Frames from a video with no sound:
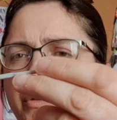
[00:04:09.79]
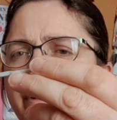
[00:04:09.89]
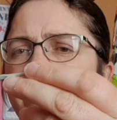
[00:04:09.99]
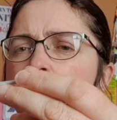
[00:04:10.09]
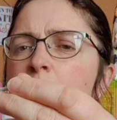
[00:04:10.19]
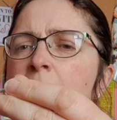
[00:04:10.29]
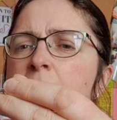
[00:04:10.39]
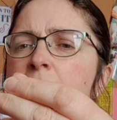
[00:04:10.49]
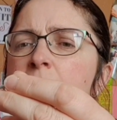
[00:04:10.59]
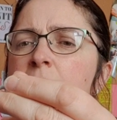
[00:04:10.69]

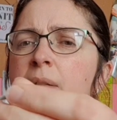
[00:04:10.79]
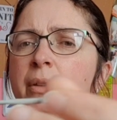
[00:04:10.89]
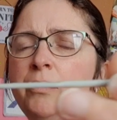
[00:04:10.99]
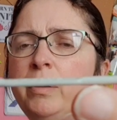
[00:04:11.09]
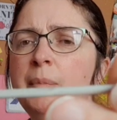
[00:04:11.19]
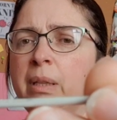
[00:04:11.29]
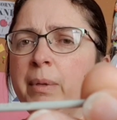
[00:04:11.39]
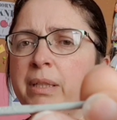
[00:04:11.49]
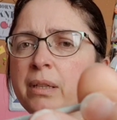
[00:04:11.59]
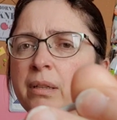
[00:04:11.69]

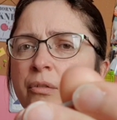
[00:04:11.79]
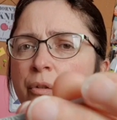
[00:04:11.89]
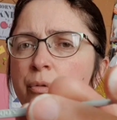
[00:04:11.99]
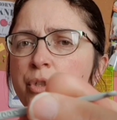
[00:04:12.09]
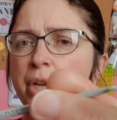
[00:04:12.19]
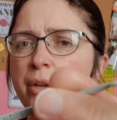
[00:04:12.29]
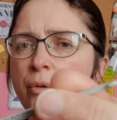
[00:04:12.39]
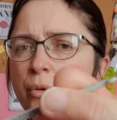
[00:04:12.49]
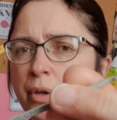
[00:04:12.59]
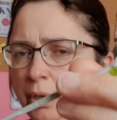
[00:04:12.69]
3mm crochet
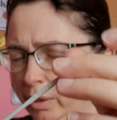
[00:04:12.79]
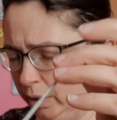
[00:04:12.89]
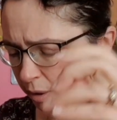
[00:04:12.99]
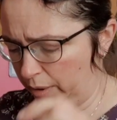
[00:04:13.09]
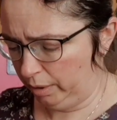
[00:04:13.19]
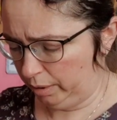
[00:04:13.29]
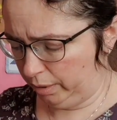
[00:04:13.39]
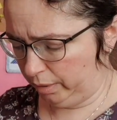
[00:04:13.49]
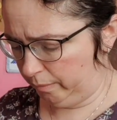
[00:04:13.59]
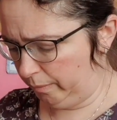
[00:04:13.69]
hook,
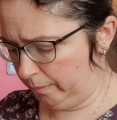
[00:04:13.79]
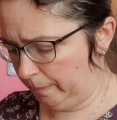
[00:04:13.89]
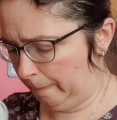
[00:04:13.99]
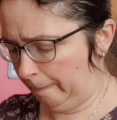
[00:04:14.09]
and